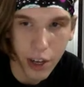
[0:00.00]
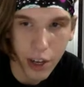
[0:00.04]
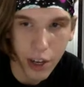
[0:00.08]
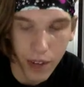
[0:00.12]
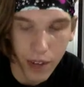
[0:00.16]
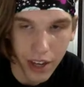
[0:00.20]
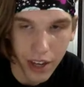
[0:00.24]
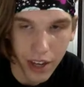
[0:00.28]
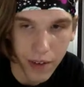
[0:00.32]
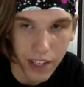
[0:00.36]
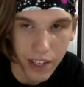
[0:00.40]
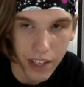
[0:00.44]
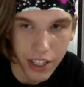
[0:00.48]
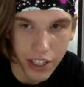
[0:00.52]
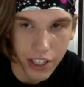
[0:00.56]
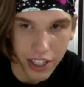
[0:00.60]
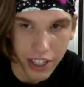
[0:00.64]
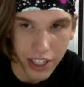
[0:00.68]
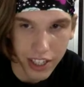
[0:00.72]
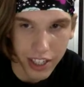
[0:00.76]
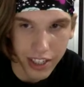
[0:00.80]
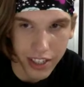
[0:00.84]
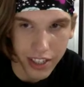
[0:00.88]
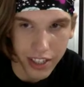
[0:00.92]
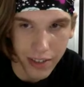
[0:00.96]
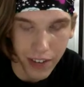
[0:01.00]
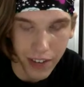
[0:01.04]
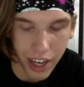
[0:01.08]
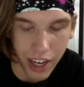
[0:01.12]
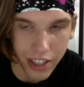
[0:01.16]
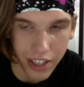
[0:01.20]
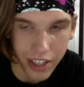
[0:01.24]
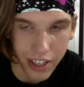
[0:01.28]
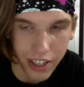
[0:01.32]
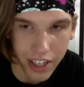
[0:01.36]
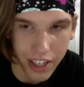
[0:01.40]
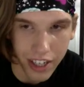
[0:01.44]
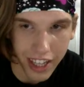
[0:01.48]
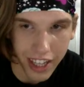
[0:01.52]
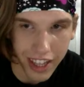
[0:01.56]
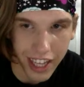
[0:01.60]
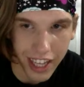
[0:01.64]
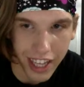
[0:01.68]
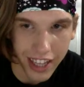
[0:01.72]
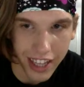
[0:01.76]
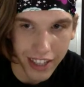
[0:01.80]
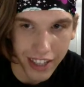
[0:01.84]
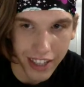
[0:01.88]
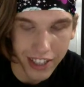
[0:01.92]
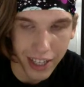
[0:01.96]
quick question underneath
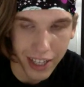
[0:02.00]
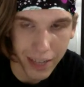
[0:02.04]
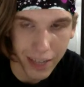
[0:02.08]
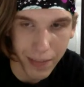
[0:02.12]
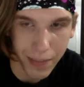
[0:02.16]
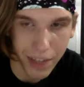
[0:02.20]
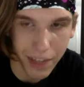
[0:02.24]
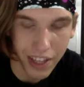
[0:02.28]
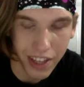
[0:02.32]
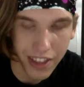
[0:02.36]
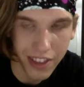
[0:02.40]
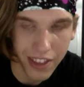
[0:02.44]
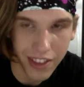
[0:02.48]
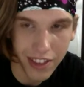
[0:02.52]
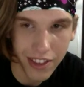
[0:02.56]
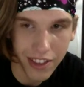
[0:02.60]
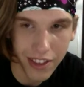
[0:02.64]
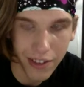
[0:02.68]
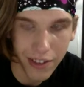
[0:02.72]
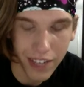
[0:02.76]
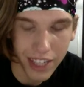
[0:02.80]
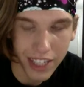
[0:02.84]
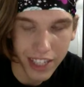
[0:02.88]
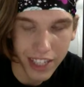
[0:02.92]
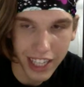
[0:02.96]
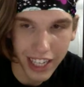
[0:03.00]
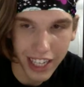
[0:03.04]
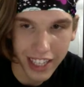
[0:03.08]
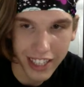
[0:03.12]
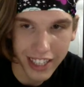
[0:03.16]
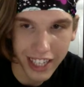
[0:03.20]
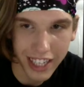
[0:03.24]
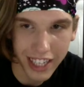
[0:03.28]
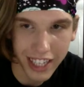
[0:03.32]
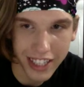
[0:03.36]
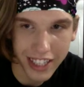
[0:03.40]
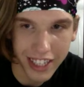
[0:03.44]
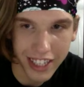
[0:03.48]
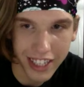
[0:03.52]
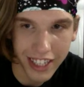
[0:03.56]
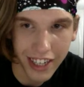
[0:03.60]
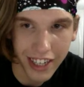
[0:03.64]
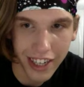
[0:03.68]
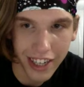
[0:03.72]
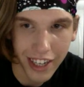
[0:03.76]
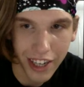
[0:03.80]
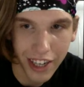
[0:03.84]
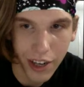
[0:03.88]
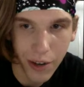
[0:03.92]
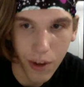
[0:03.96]
that that'll take me 3 seconds to
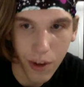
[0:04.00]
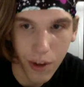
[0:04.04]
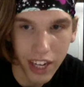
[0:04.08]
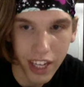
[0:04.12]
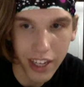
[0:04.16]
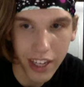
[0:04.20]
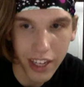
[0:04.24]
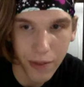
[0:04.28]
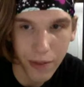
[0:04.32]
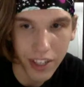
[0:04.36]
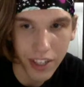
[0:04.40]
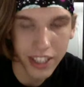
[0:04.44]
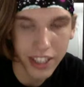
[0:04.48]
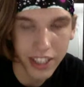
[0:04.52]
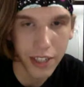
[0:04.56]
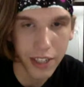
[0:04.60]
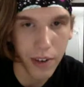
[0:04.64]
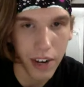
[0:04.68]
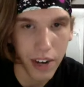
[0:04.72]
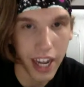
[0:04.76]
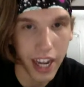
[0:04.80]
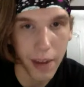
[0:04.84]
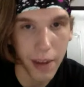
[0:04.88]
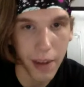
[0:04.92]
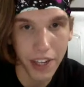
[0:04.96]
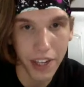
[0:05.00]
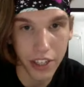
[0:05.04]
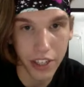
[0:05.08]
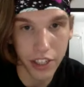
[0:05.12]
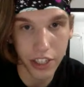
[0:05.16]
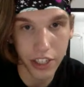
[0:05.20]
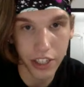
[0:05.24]
answer. Juanita wants to know where I got my